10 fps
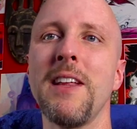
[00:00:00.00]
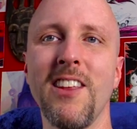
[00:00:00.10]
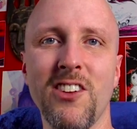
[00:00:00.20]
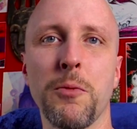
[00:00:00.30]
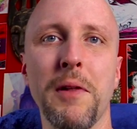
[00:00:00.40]
mean,
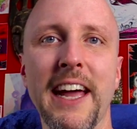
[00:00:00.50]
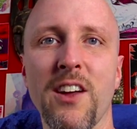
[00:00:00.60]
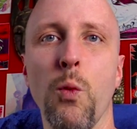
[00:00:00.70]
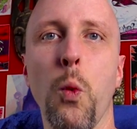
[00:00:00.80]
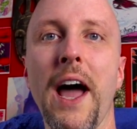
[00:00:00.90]
this is black
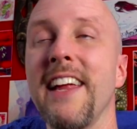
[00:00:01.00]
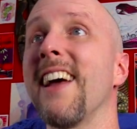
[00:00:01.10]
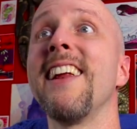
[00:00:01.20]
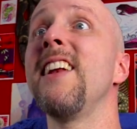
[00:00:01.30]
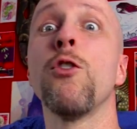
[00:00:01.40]
and white,
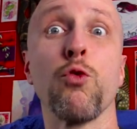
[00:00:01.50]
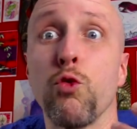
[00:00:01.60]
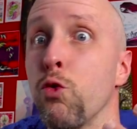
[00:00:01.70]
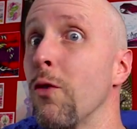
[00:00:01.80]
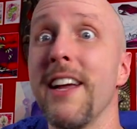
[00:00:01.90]
and it is
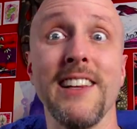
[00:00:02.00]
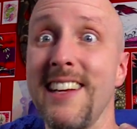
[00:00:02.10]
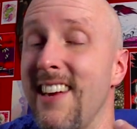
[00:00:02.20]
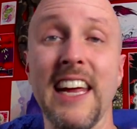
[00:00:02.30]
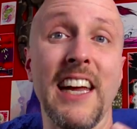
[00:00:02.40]
really
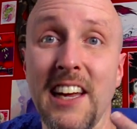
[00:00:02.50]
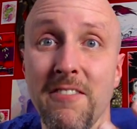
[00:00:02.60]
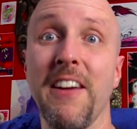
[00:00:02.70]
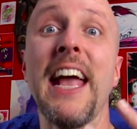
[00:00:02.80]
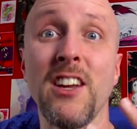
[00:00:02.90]
taking
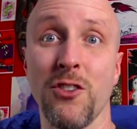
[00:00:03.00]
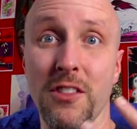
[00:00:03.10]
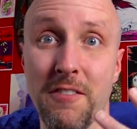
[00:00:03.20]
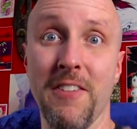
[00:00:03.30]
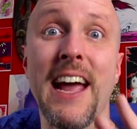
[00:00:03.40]
advantage
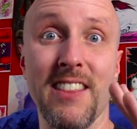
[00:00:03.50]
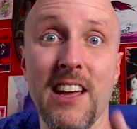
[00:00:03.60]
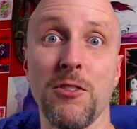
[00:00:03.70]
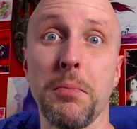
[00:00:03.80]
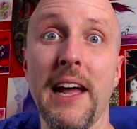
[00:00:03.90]
of the fact
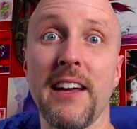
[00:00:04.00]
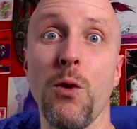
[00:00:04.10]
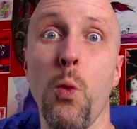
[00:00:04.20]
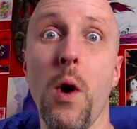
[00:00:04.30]
that it's black and